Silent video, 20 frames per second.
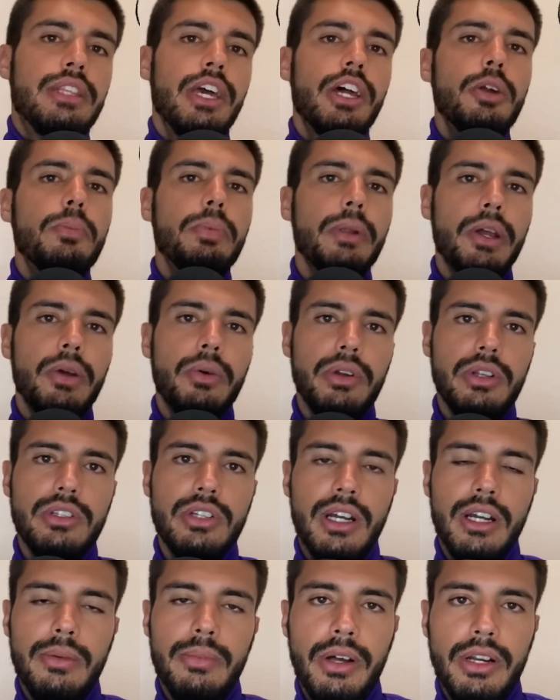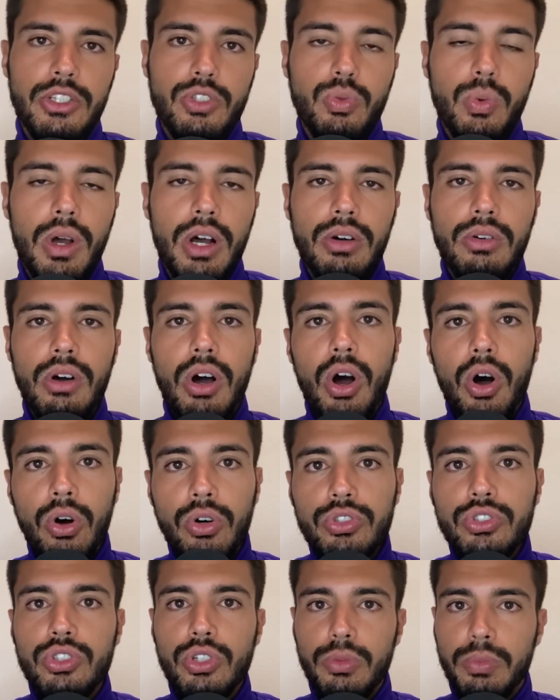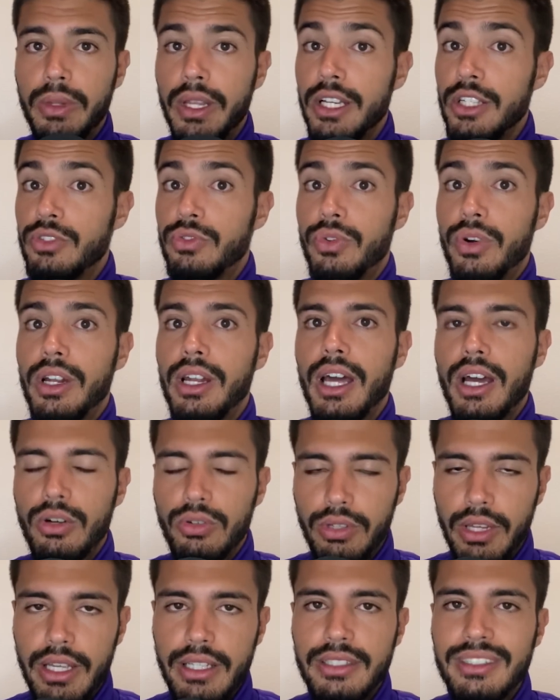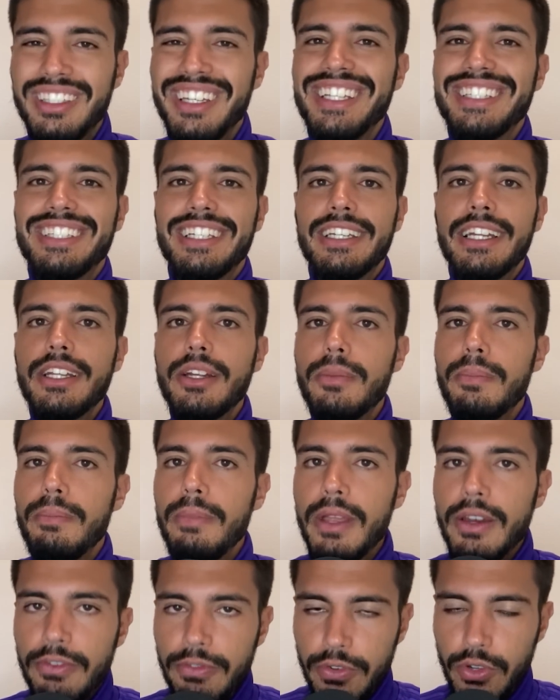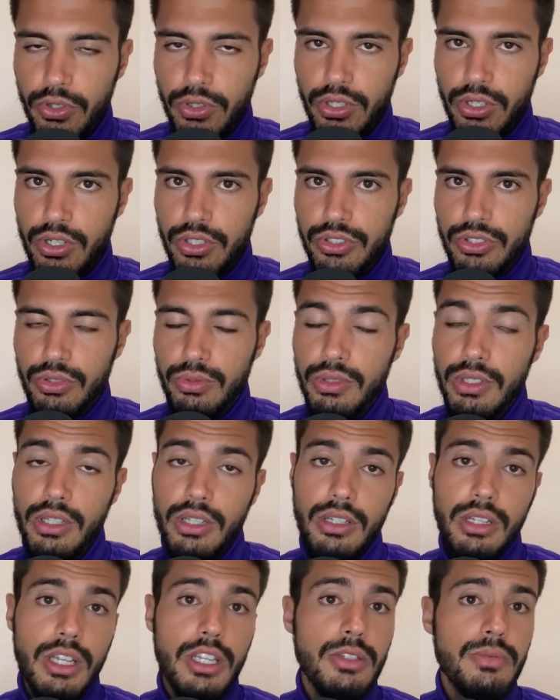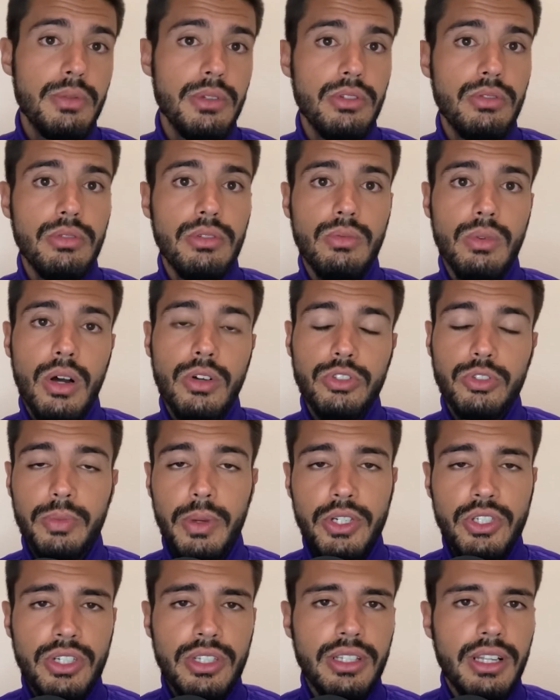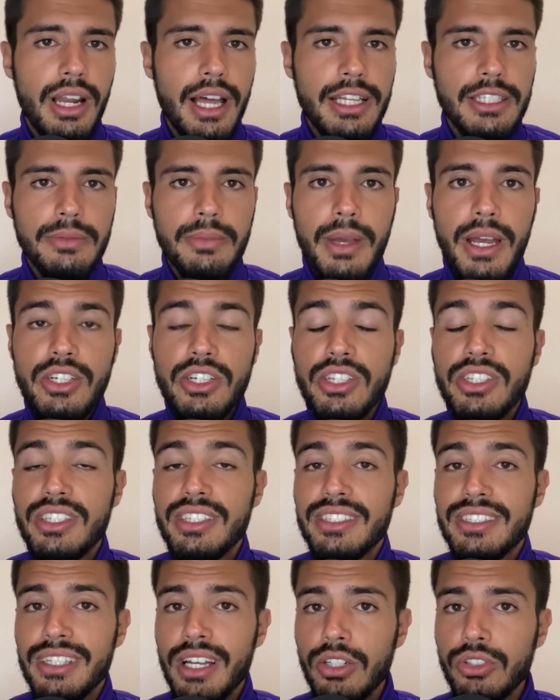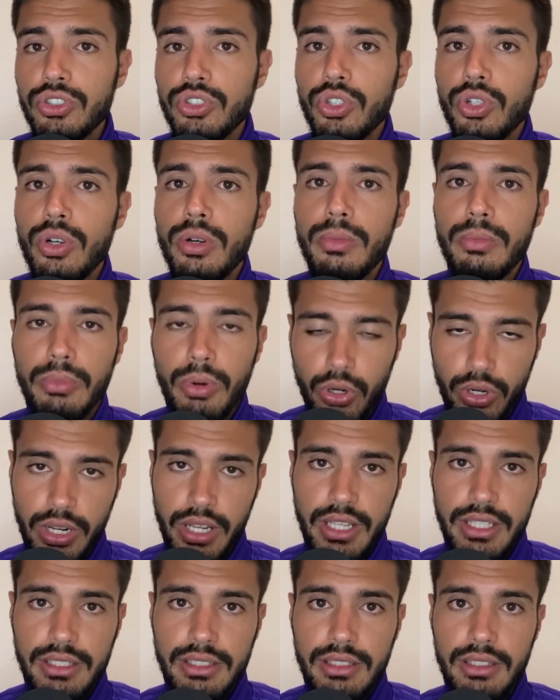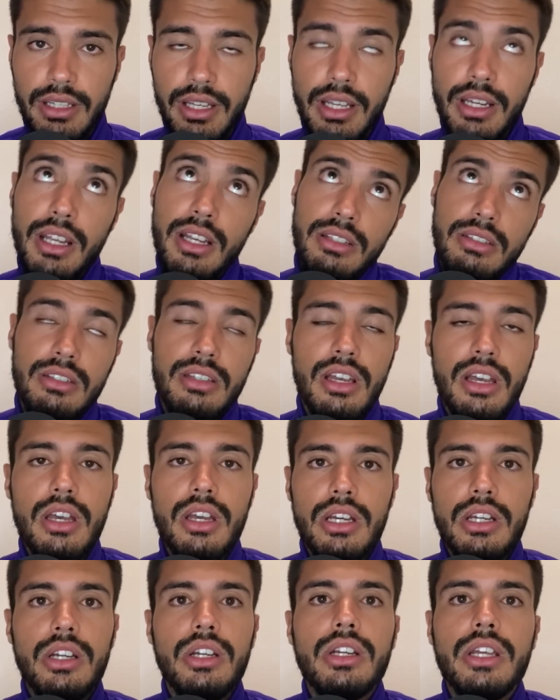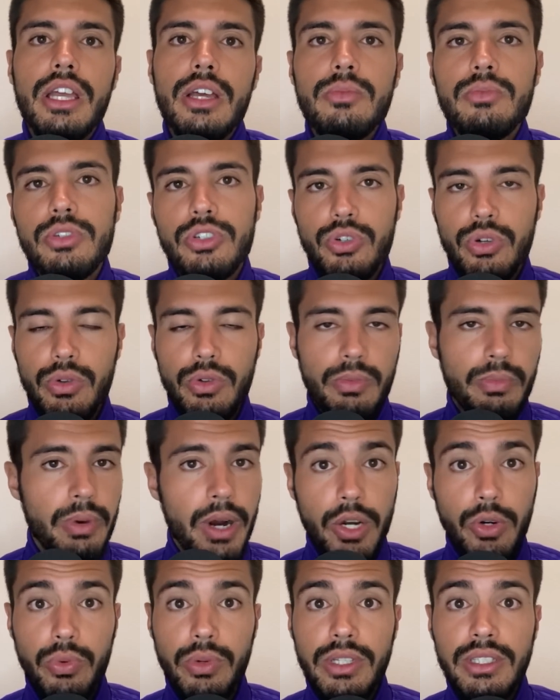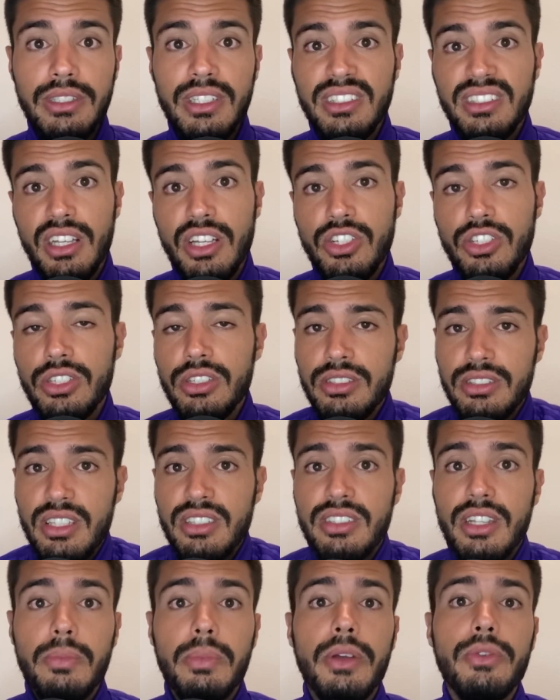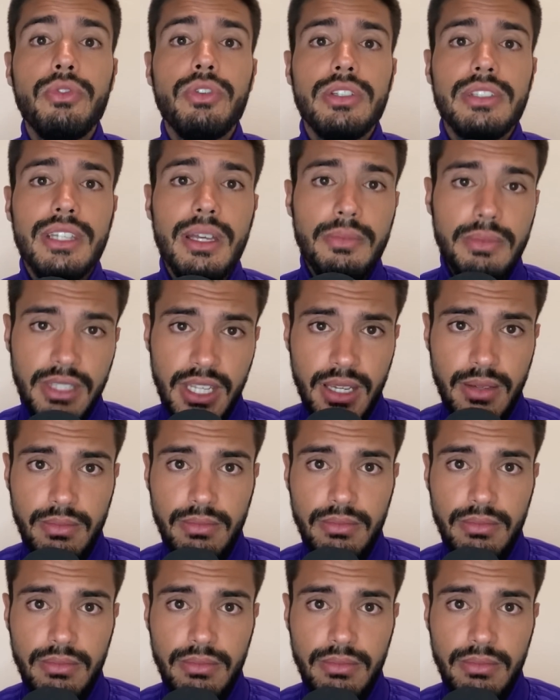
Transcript: The other player I want to talk about as well also plays for Alajuelense. It's another midfielder in Costa Rica and he's been doing well, especially in the last match. It's Celso Borges and he has good chemistry with Bryan Ruiz, essentially, since they play for the same team.